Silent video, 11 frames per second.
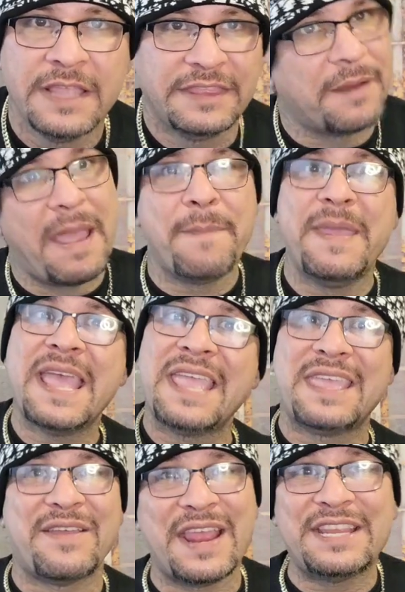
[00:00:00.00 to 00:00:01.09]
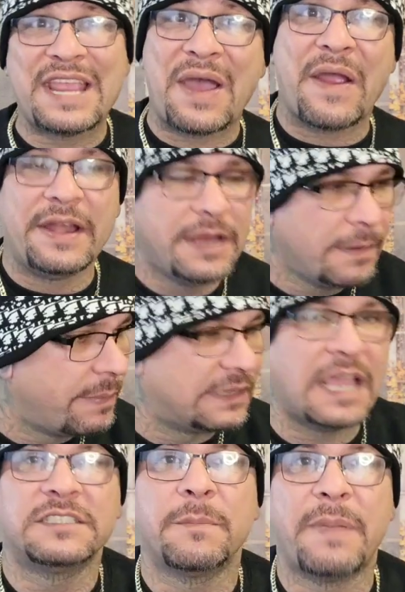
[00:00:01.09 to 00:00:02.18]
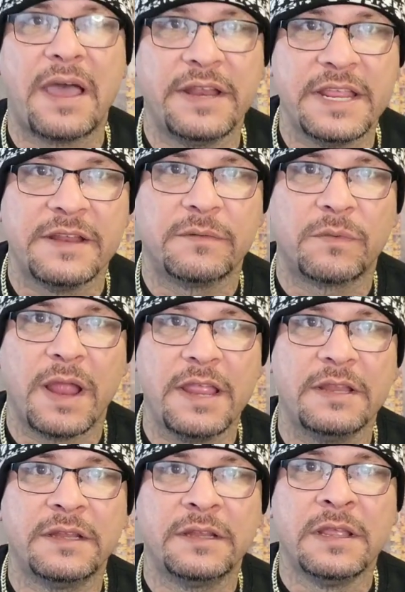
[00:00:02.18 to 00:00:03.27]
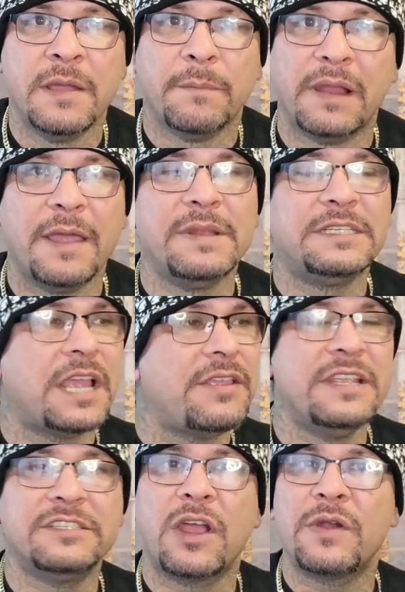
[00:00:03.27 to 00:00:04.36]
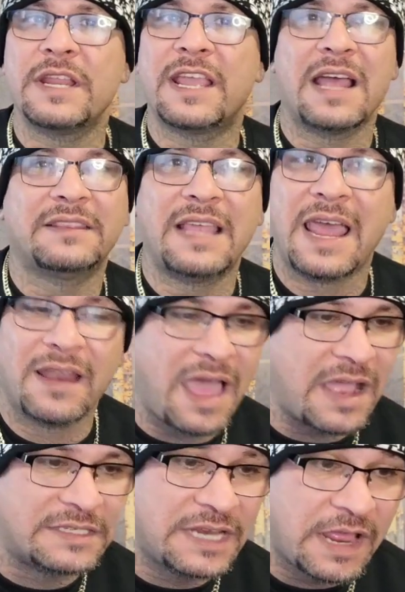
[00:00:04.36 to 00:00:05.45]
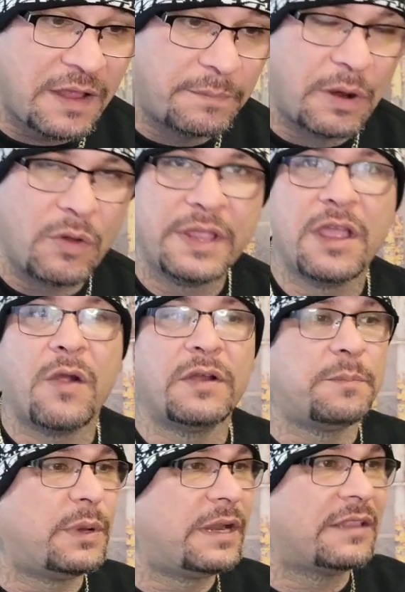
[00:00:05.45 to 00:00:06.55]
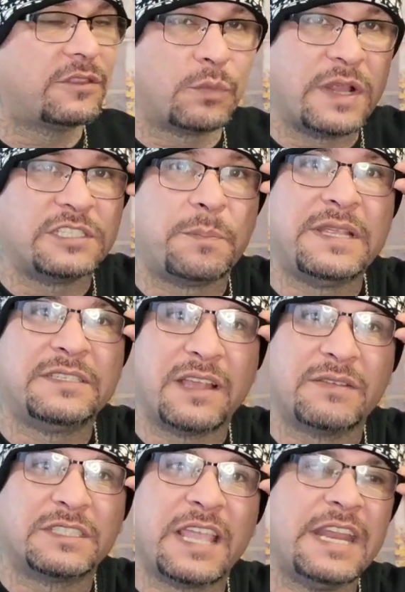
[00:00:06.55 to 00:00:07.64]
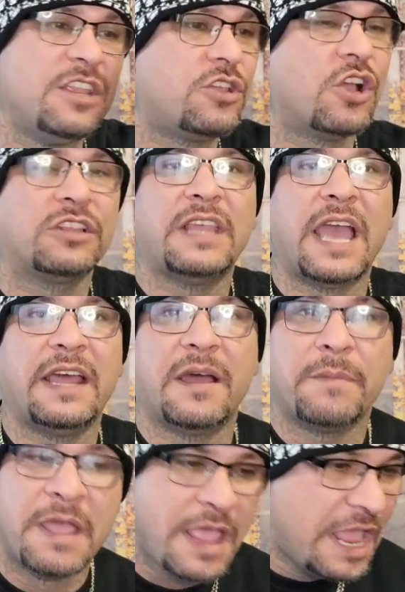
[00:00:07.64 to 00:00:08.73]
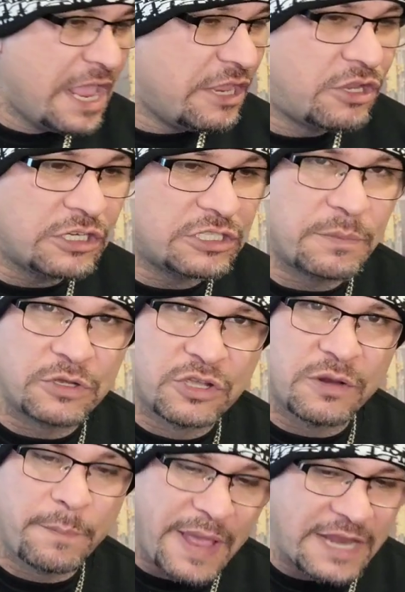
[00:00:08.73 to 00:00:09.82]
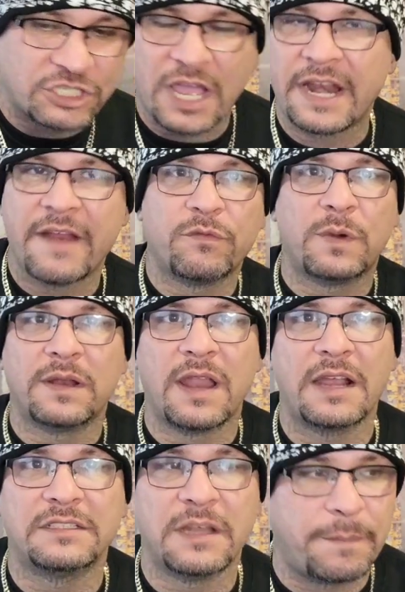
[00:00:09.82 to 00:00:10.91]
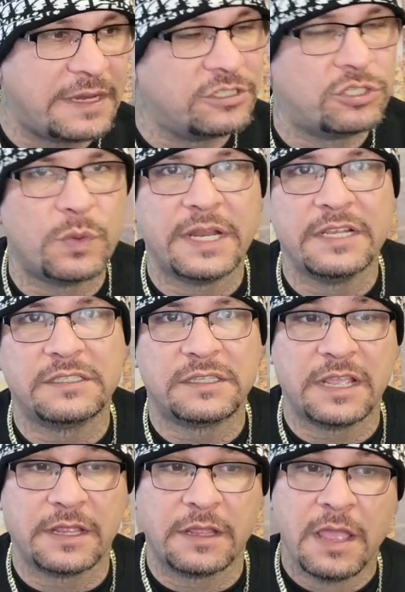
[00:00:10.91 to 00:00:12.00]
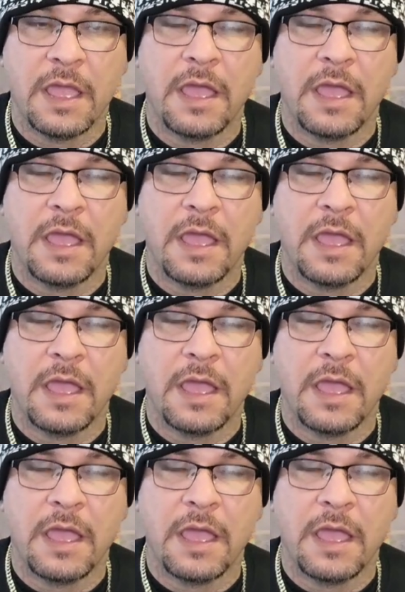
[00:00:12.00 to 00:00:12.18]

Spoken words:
There might be a unicorn, but that's about it, right? But let me tell you, he's already got that locked down, bro. He already put out the recipe sauce again. He cooked that up. He cooked them a good batch, got everyone locked up, and he's doing his thing.